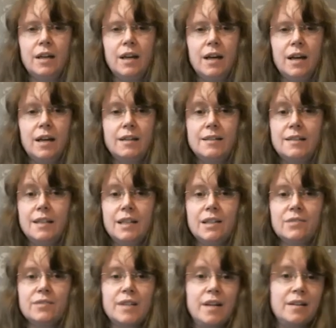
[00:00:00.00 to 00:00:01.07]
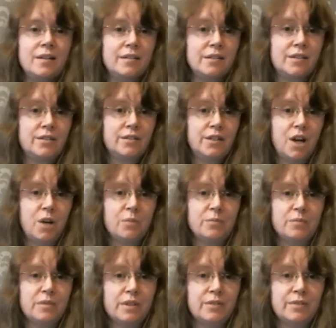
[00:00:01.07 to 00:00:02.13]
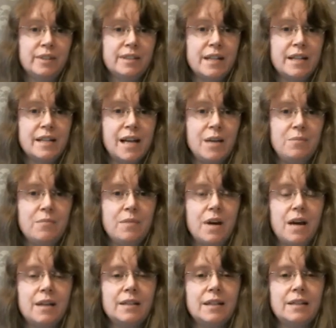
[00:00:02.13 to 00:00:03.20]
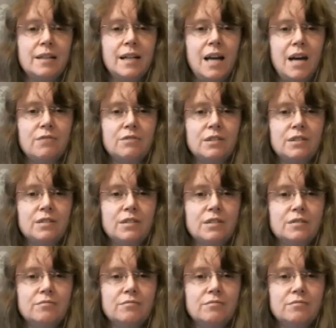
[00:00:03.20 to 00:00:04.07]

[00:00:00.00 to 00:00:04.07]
and seeing if Santa's going to come and visit them, and then they'll have to